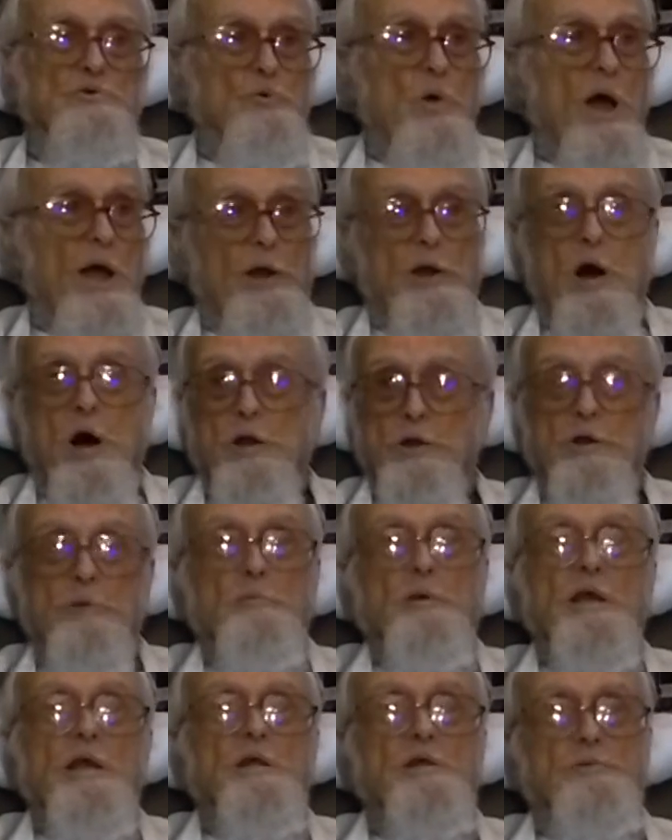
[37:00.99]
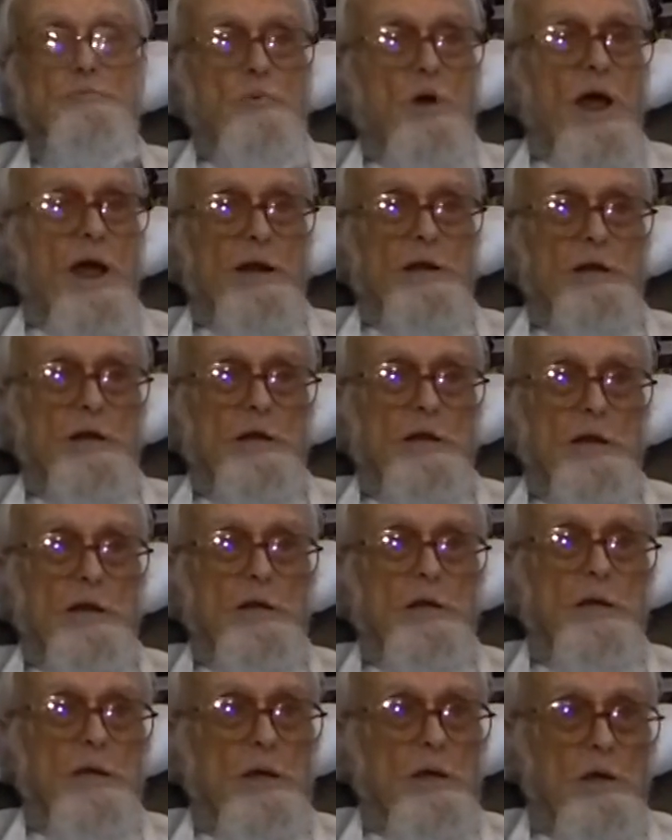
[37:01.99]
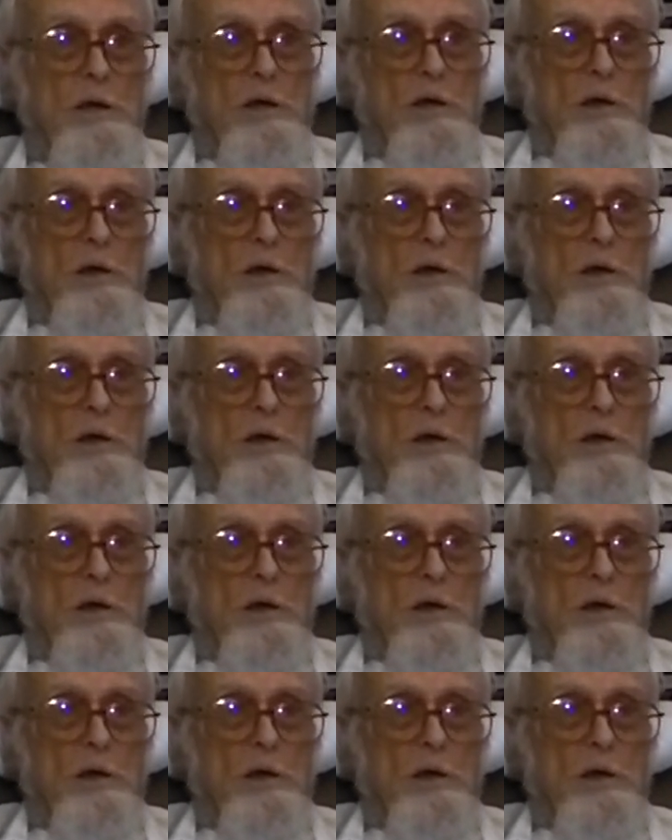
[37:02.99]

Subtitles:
it was right on the beach practically.